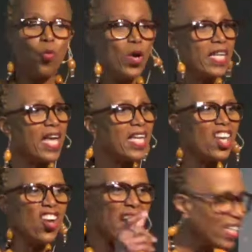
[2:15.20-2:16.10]
when they
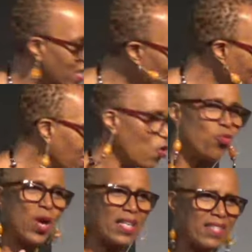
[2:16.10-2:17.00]
hear anything that
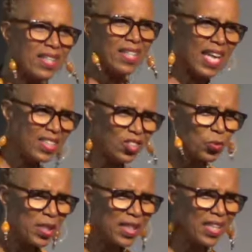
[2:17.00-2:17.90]

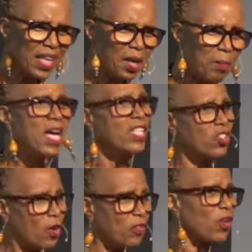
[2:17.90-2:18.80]
resonates with them.
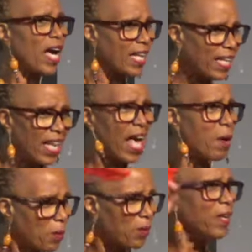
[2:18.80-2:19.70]
So if you got a clapper,